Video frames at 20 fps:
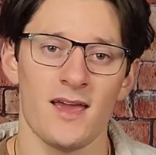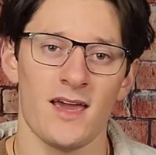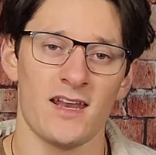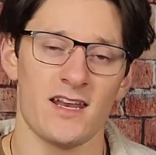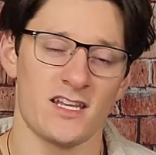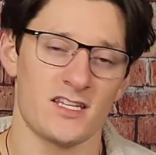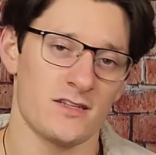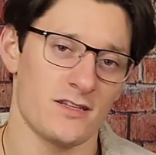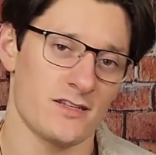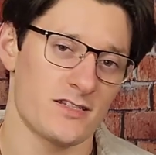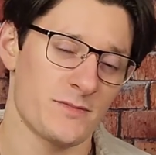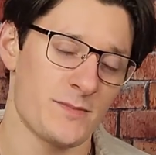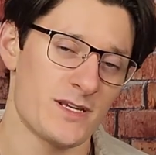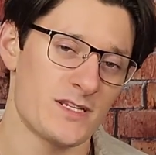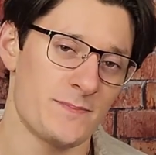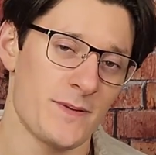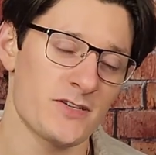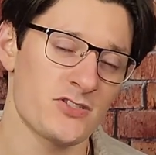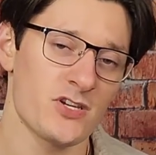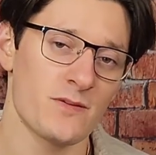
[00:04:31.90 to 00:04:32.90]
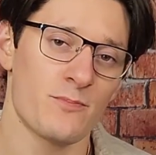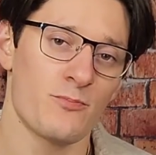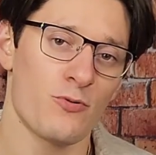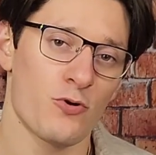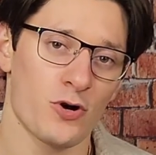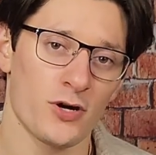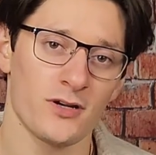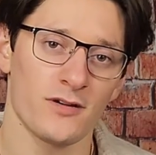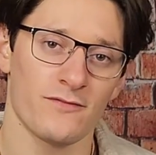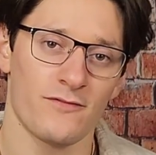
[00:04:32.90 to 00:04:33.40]
And it's going to be especially
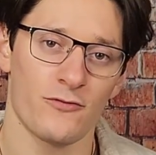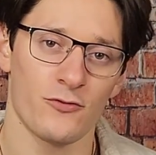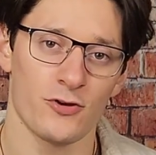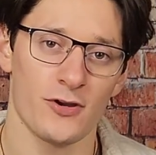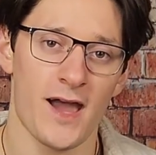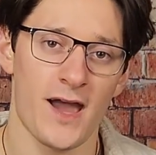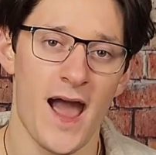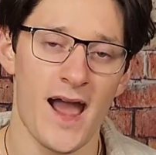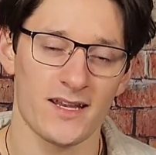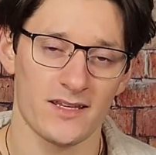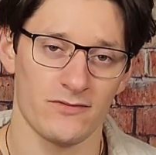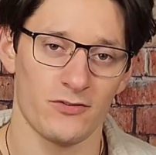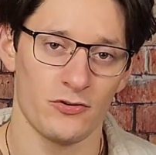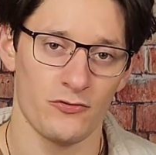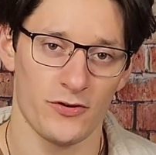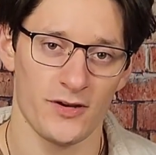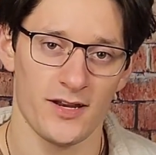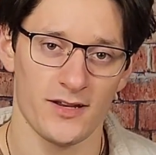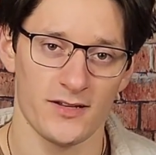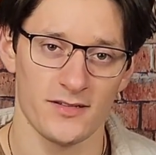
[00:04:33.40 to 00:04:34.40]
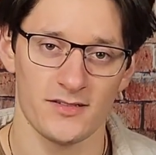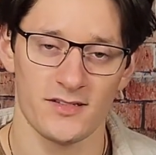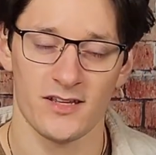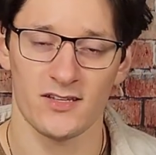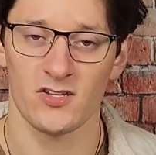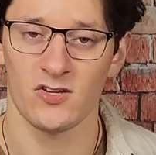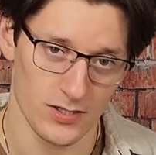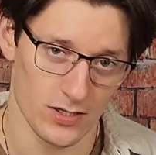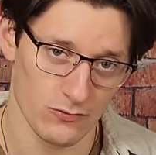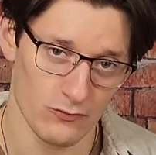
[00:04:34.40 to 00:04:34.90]
important for your active ingredients,
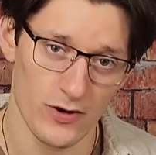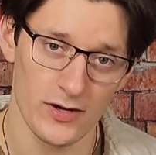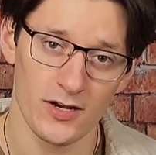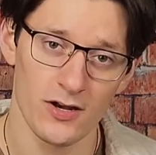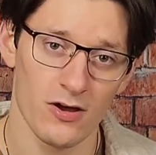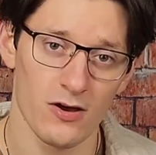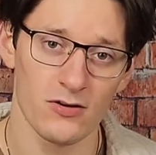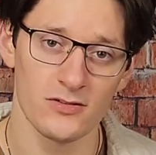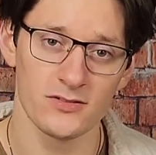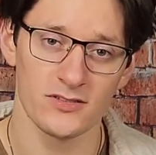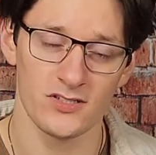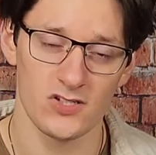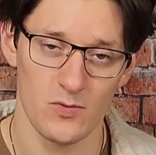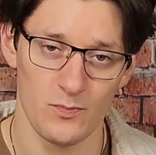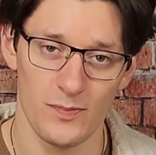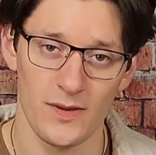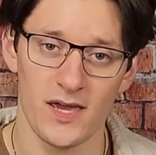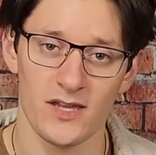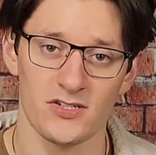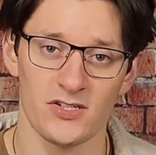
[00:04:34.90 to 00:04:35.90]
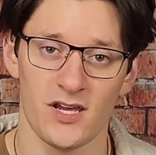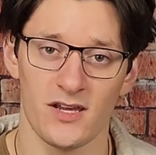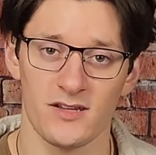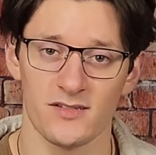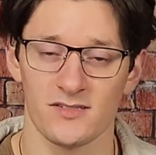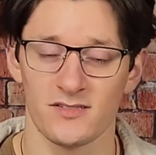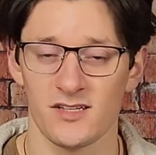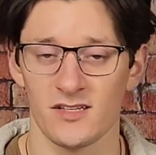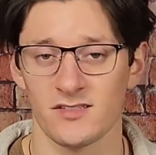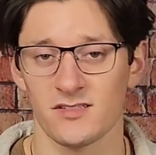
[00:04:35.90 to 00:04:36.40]
like your retinols and your
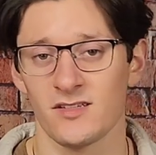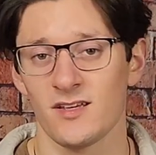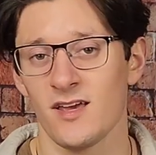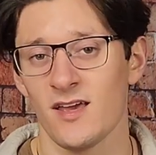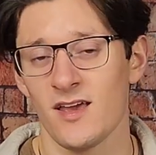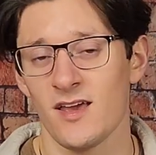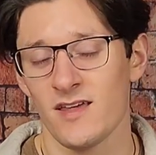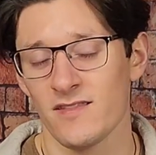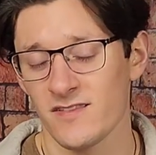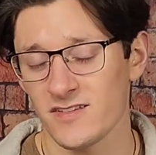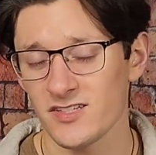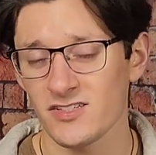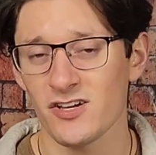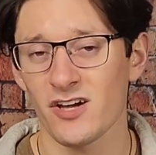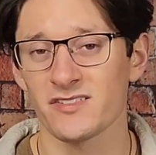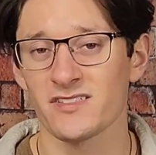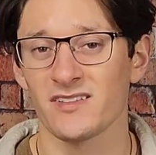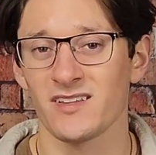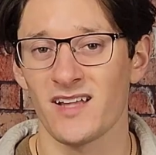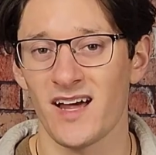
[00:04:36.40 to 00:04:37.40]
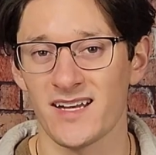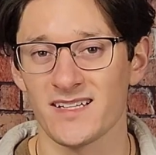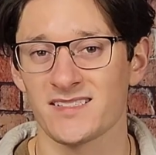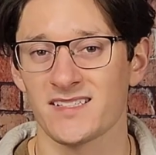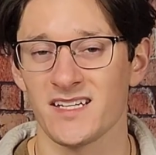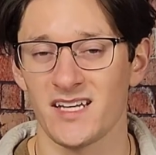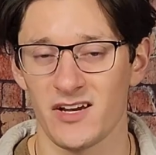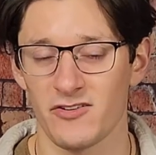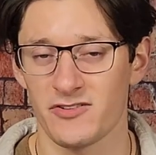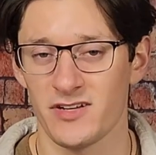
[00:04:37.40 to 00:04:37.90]
BHAs, since this can cause a lot of
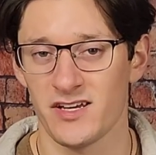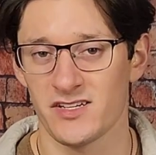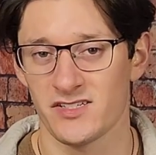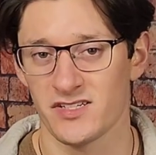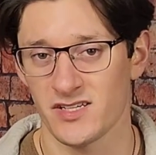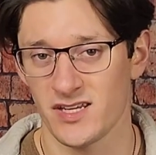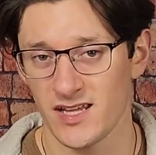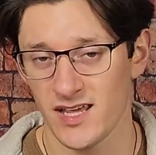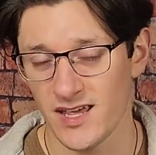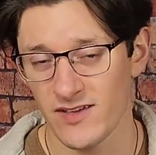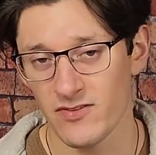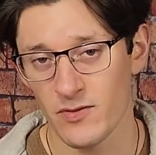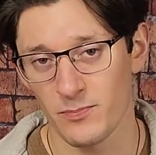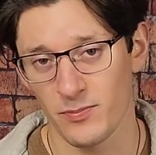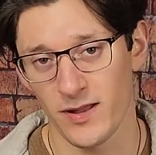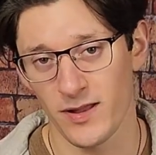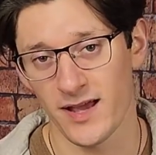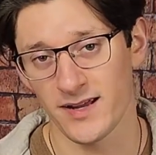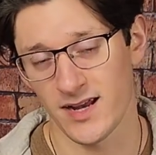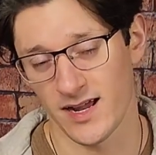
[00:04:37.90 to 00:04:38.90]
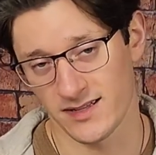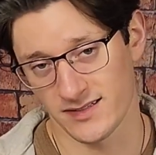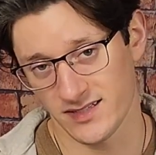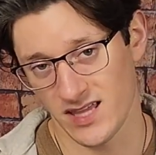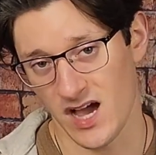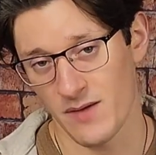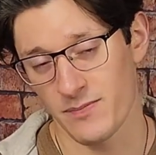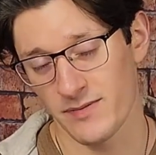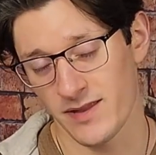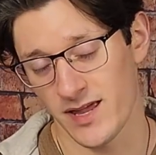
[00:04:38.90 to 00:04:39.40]
skin irritation if applied on
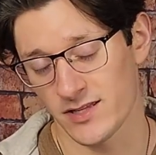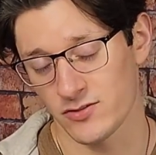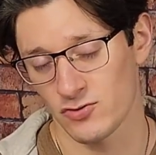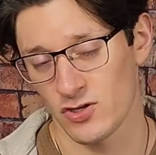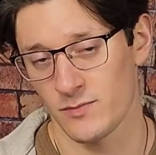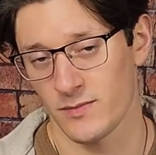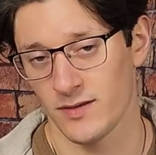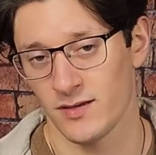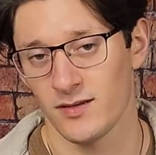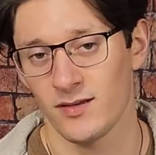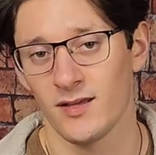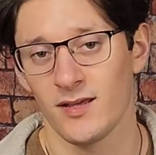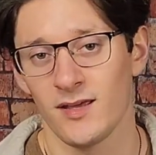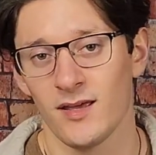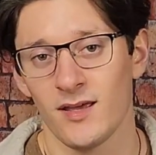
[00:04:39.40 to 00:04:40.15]
top of that treatment.